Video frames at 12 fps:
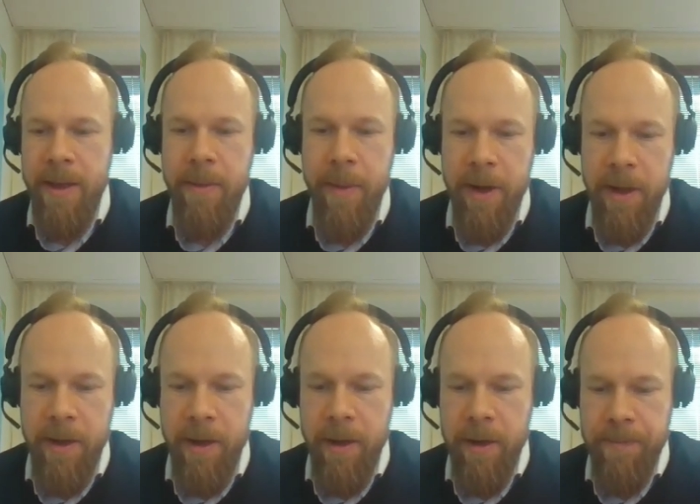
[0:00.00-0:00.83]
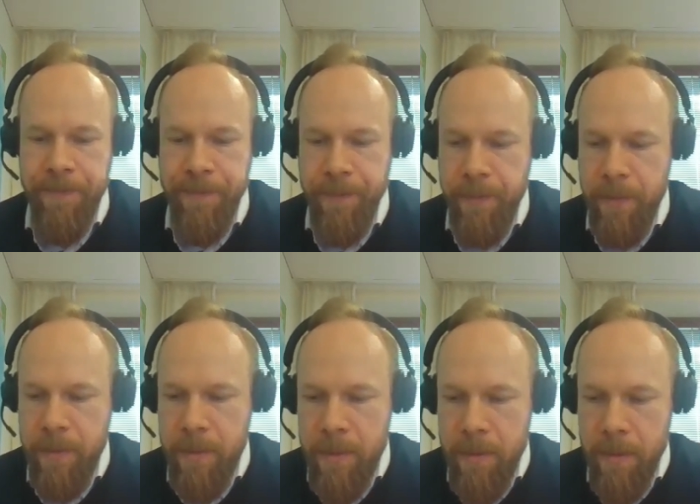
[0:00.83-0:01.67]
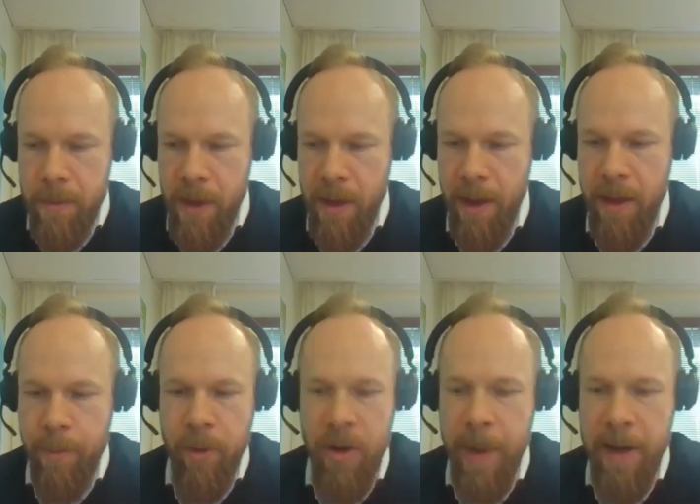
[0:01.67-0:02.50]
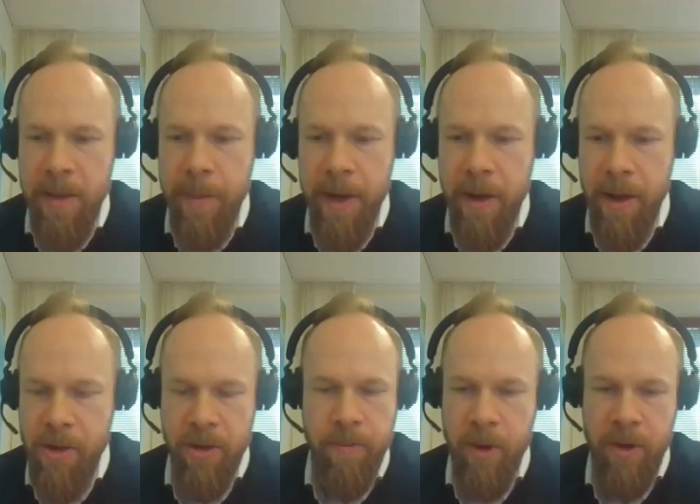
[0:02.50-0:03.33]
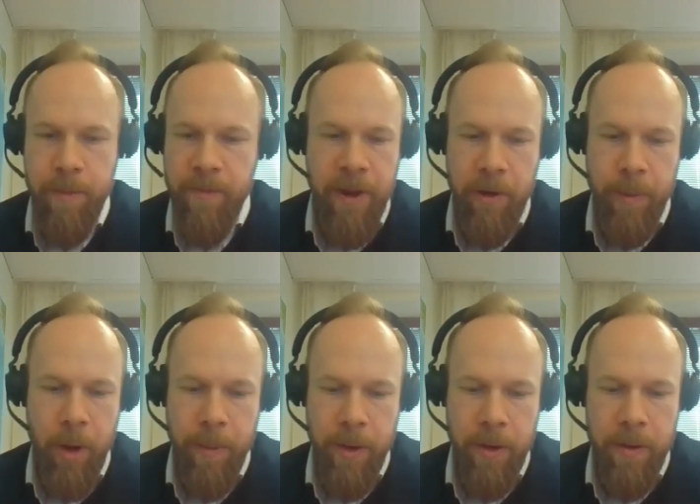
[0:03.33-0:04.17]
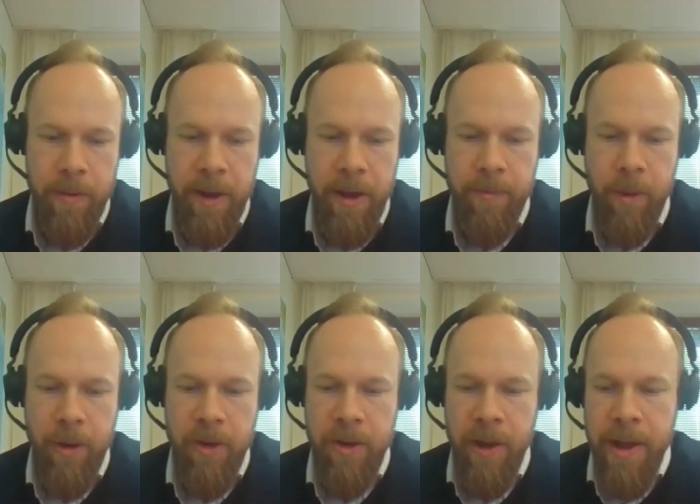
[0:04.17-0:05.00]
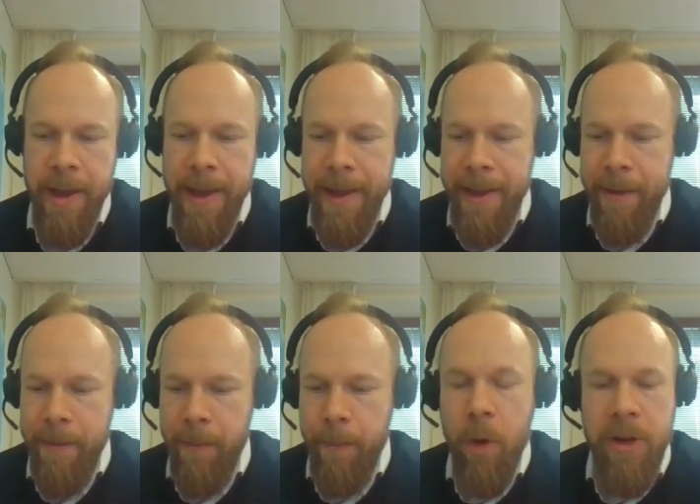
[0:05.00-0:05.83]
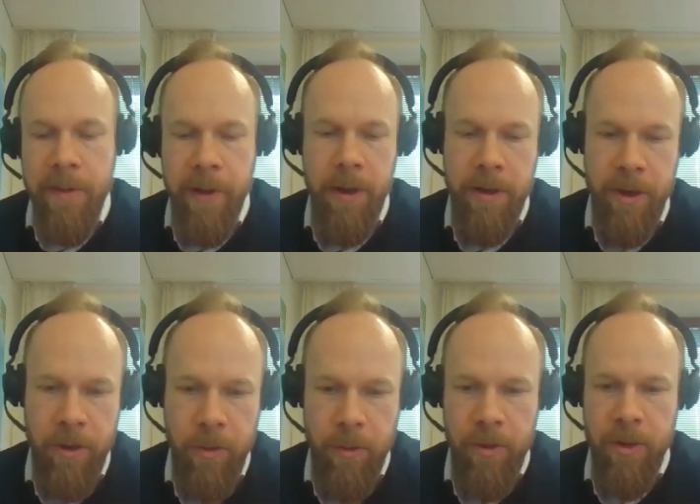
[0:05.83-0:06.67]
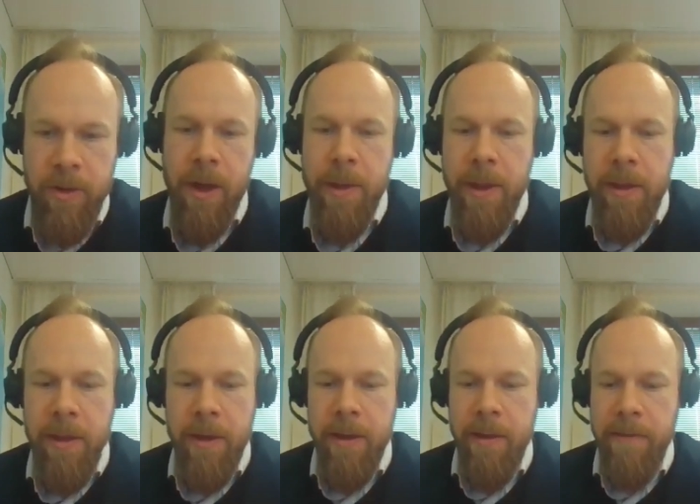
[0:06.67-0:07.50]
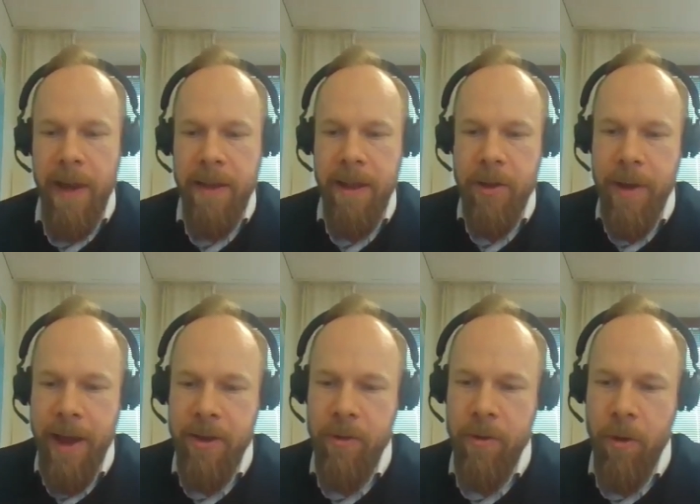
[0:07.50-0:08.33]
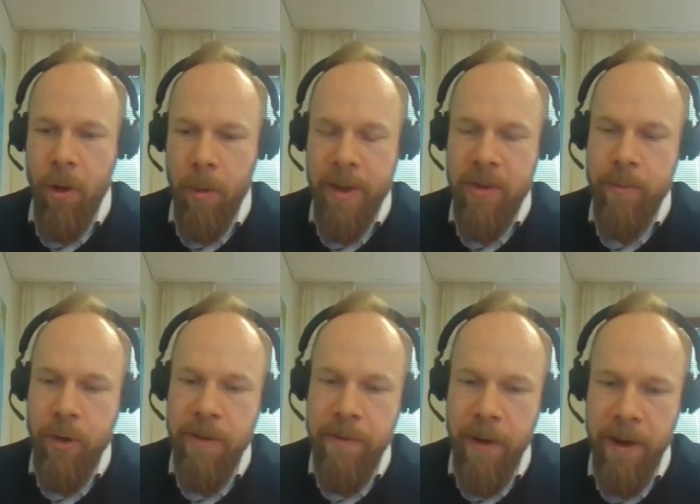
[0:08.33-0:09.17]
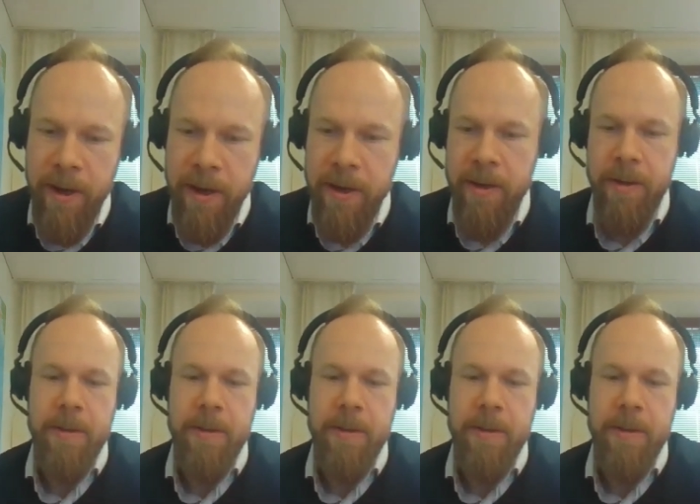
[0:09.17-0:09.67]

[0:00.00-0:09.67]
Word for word: e-money card. And the prepaid e-money card just wasn't very popular. It was more difficult to use. I think the, the fact that you had to always pre-fund it